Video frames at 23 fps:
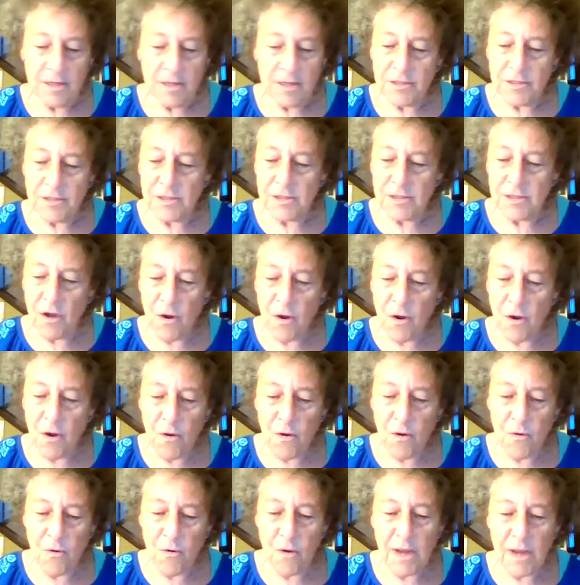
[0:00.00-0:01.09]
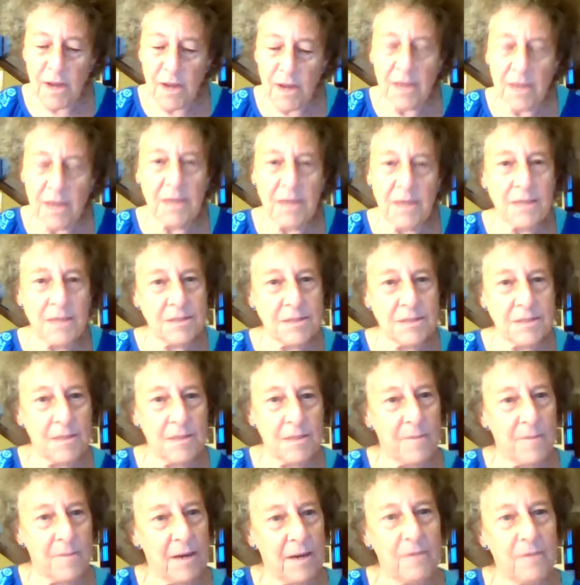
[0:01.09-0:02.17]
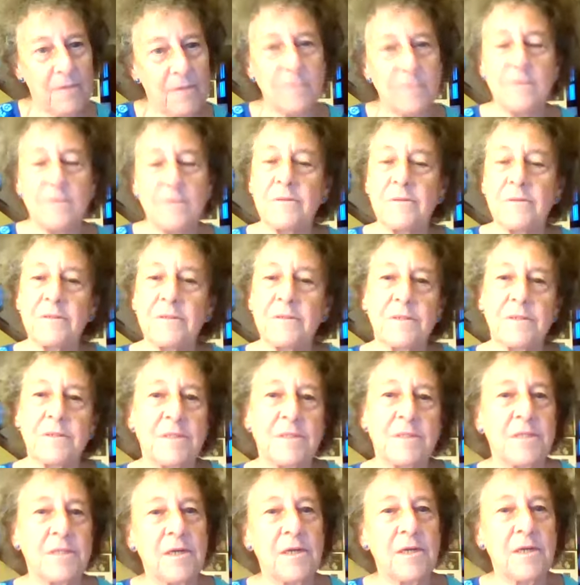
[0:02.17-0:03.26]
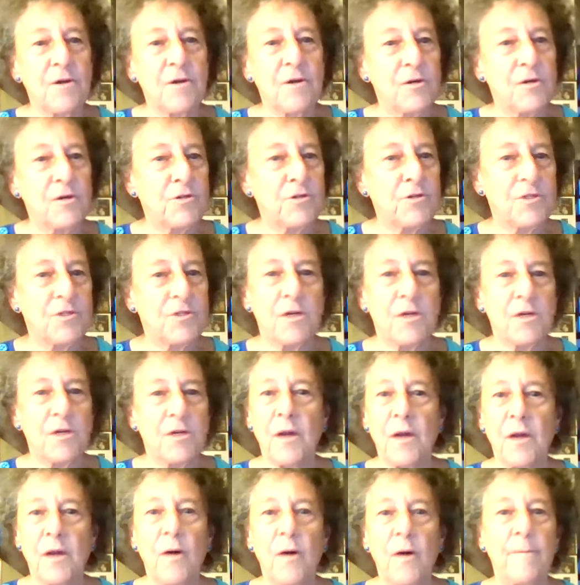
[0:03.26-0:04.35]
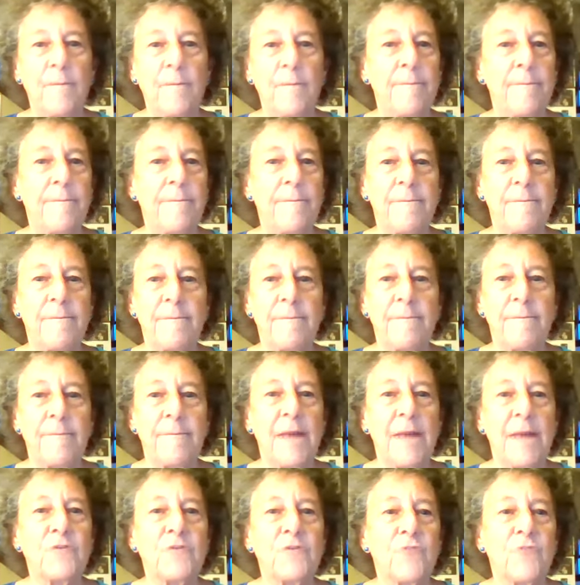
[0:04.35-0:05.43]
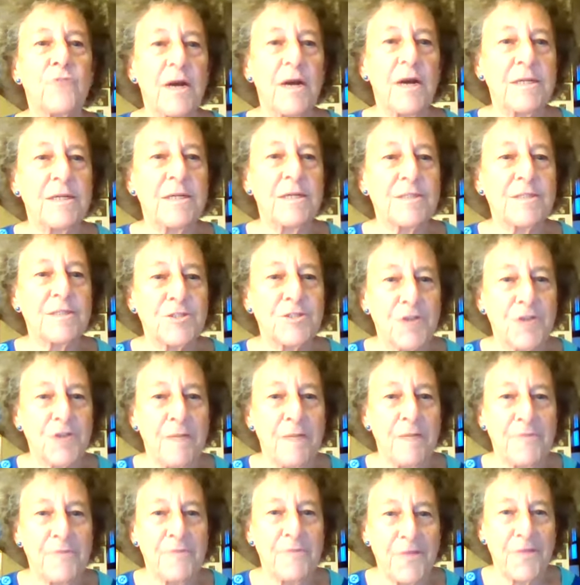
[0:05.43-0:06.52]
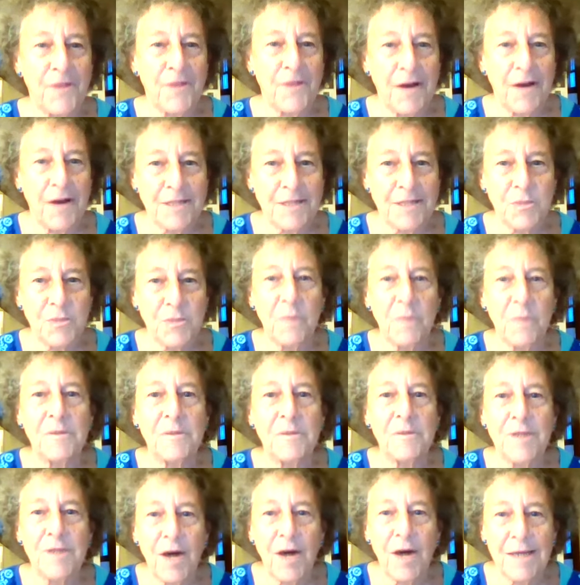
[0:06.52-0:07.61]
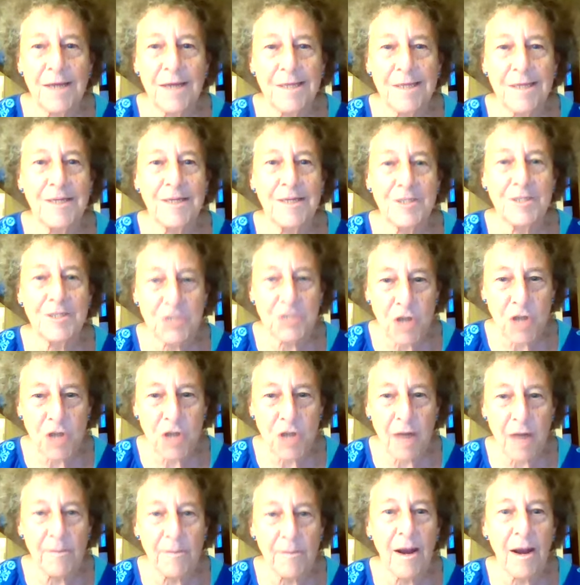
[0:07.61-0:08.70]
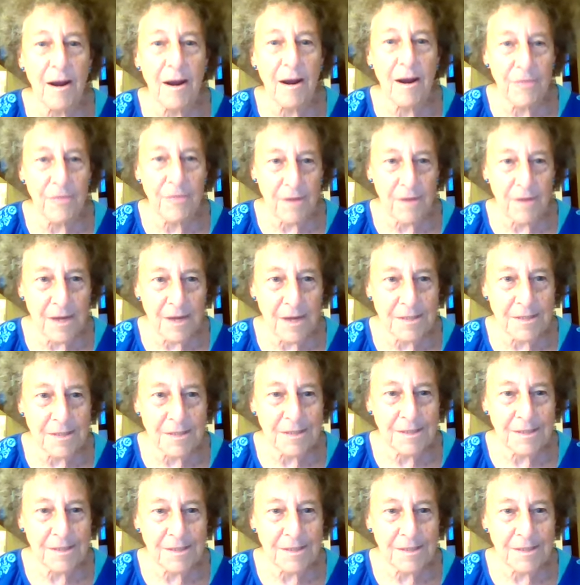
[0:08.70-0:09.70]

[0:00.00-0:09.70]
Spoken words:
So it isn't about sitting on a cushion and going, and trying to stop the thoughts. We will not stop our thoughts